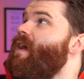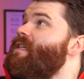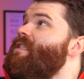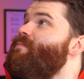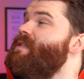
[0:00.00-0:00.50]
uh,
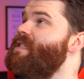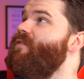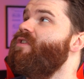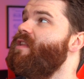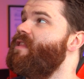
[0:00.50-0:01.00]

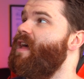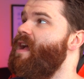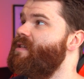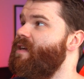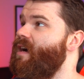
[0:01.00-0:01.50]
specifically the
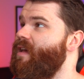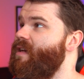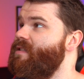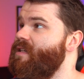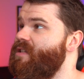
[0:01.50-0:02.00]
headstock
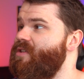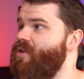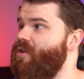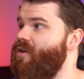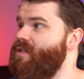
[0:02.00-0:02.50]
is these
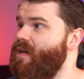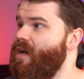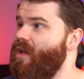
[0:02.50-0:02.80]
tuners